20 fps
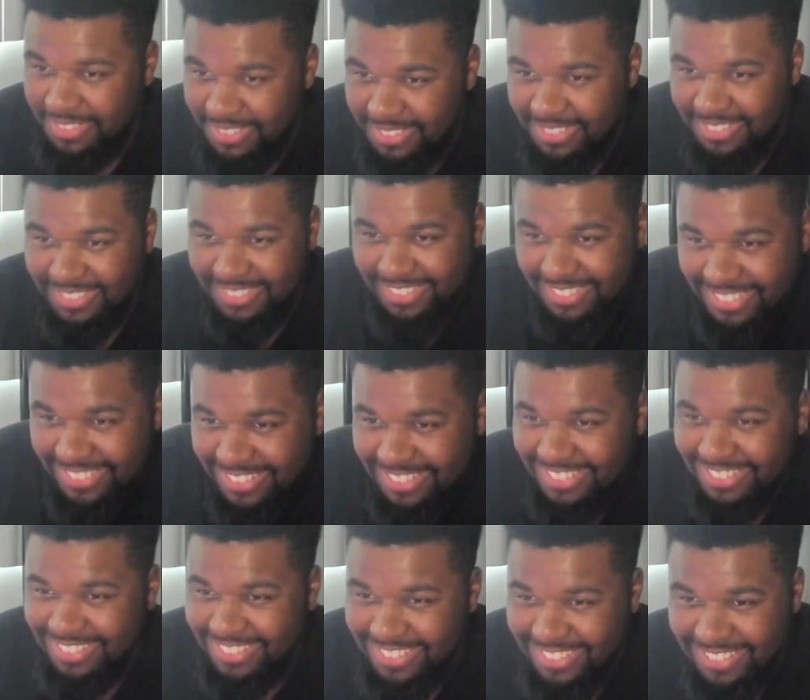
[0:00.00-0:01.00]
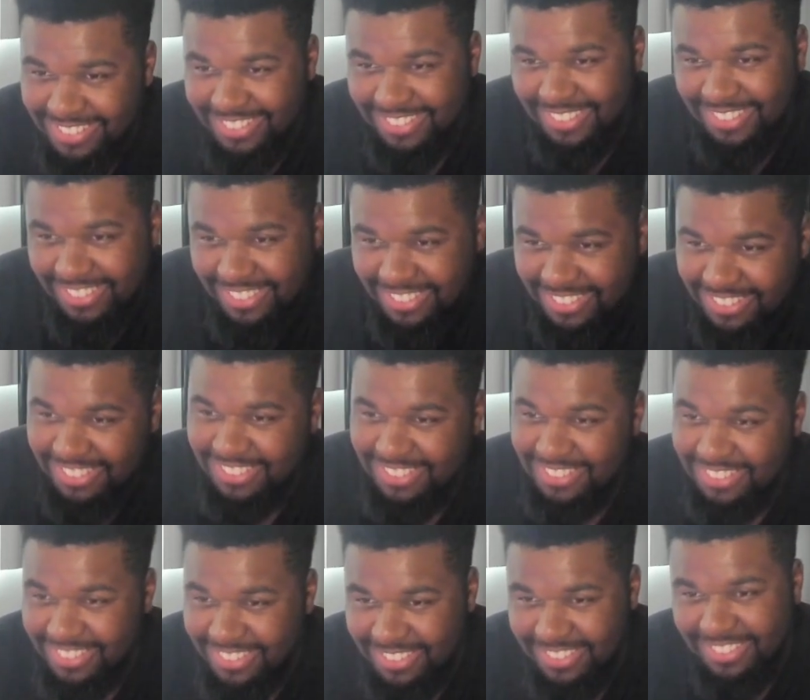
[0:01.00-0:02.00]
does. She said keep my
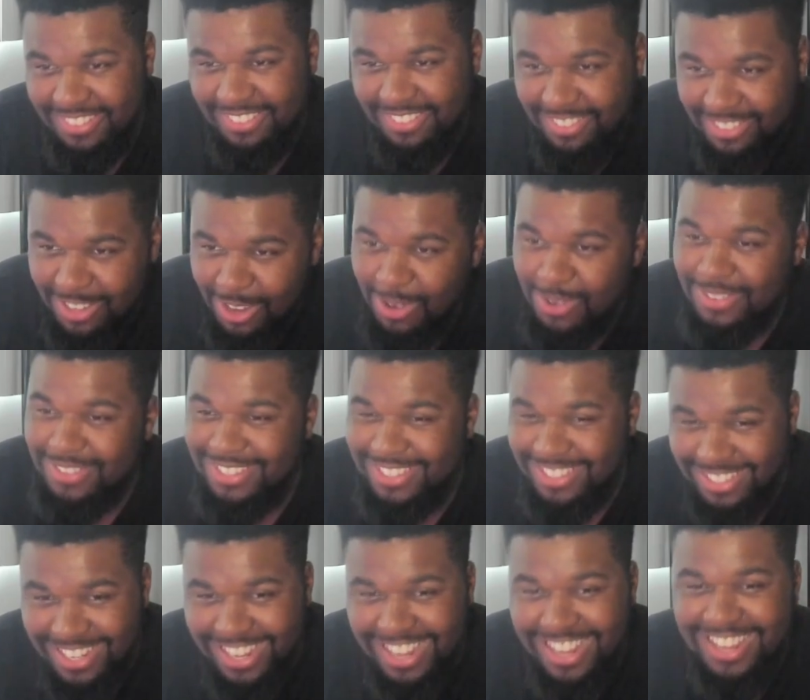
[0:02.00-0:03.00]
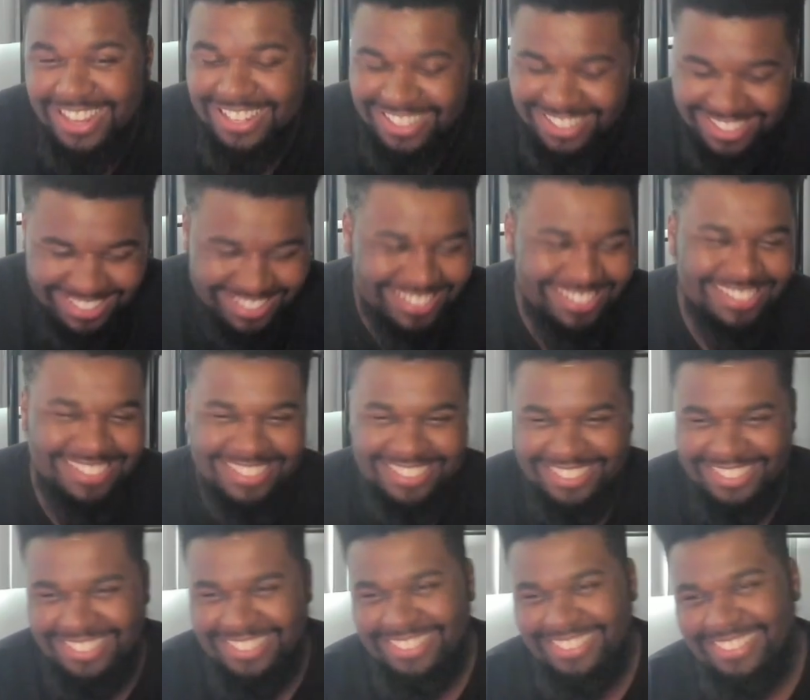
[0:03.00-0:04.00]
glasses on during sex. sex. Glasses
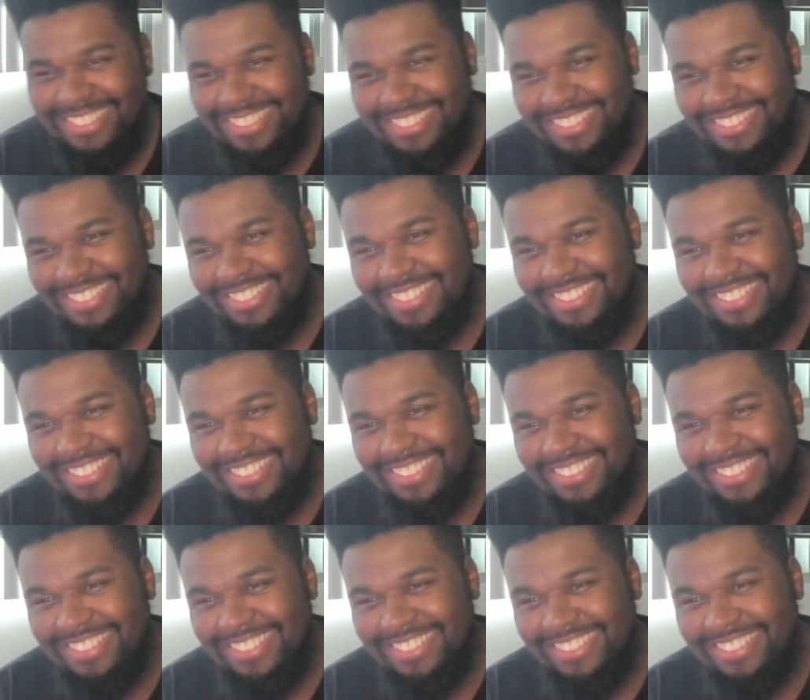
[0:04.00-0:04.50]
fetish.